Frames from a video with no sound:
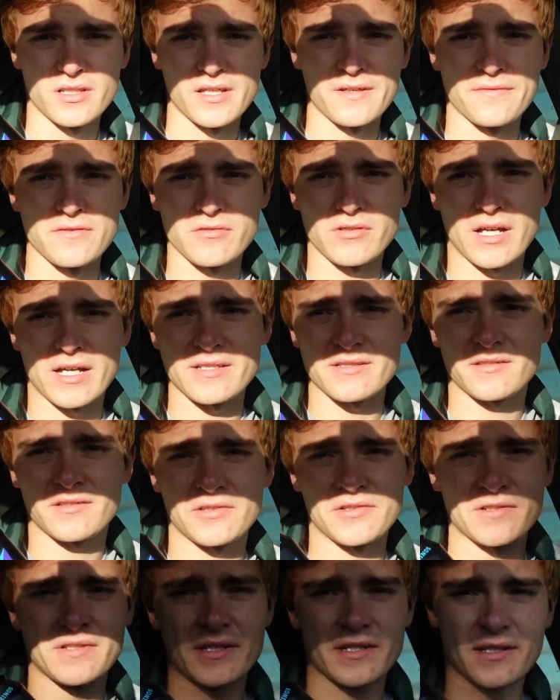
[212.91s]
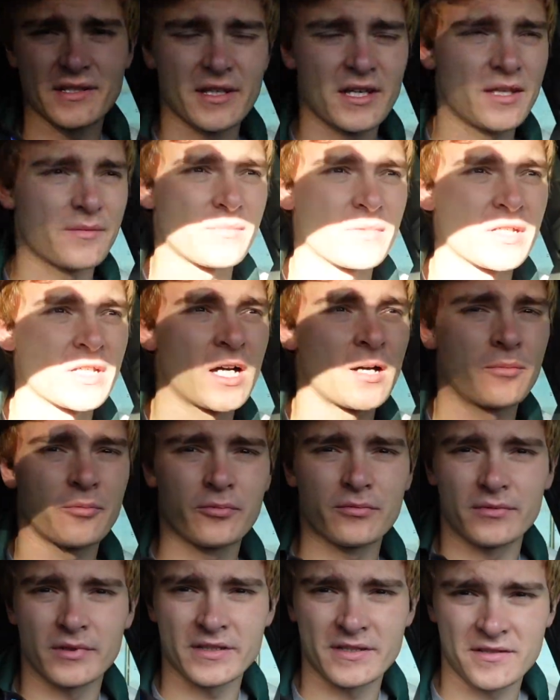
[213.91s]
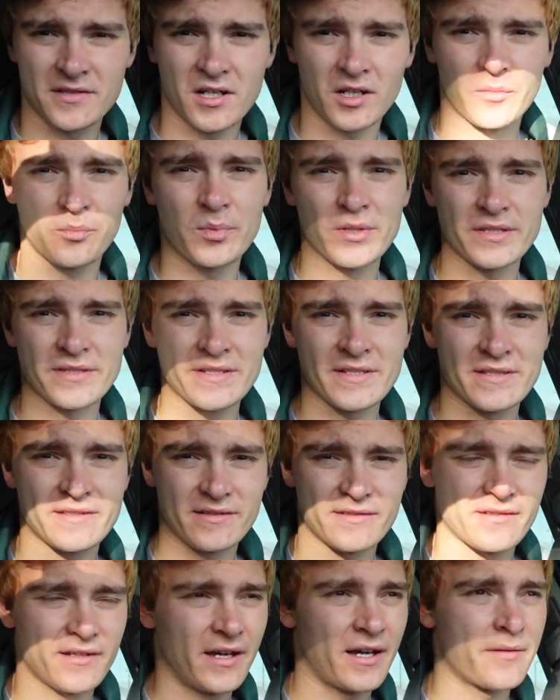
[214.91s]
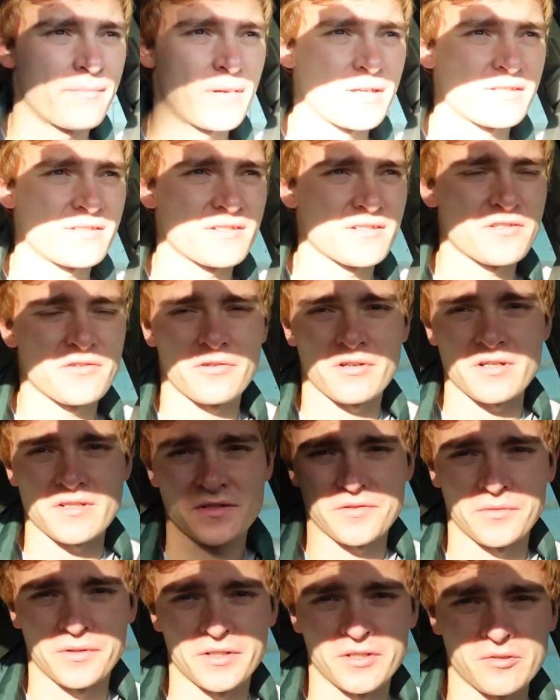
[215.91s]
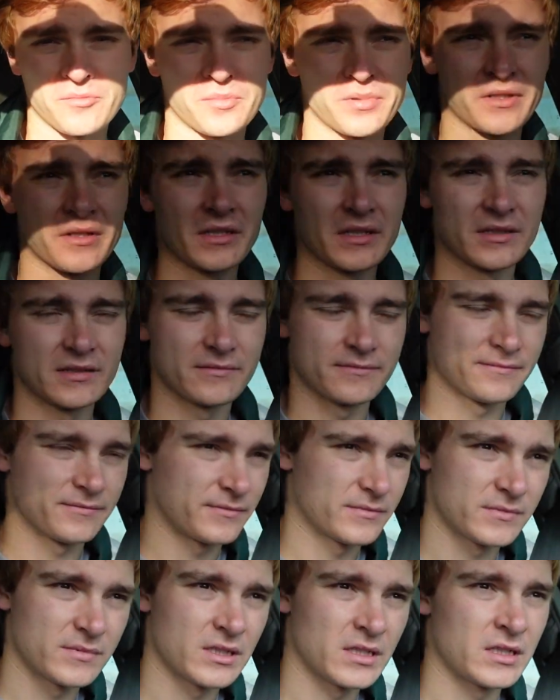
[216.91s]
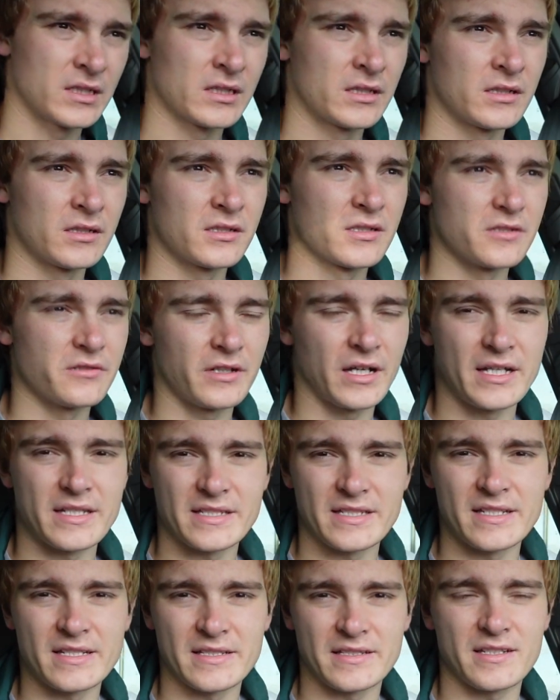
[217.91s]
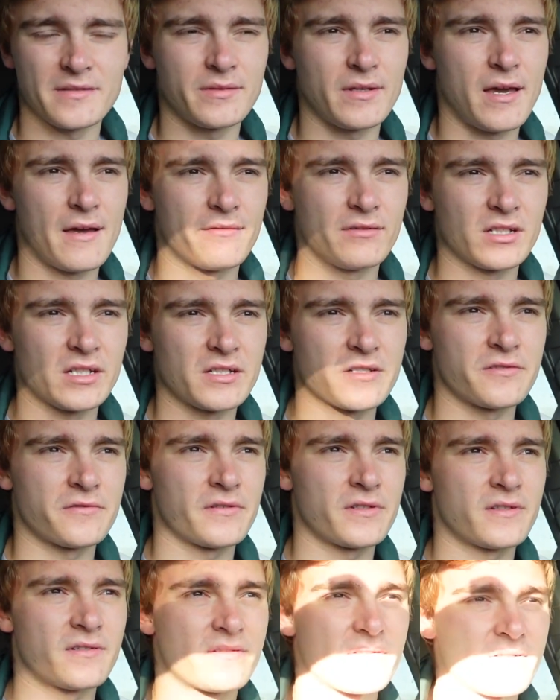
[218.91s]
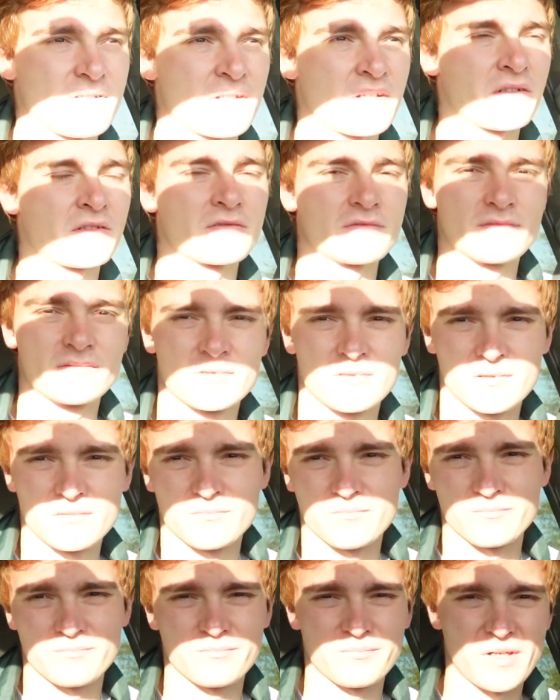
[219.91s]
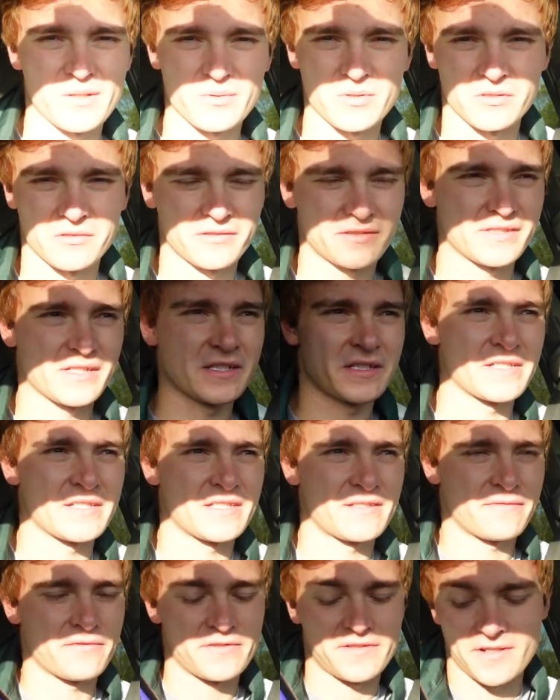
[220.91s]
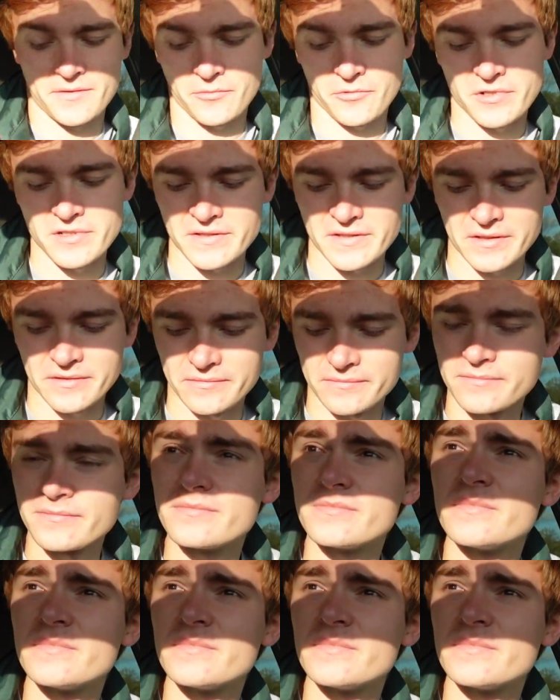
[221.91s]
if you guys could hit me up, let's talk business. I messaged you on Twitter, but you guys didn't seem to have any interest, so maybe you'll see this for some reason.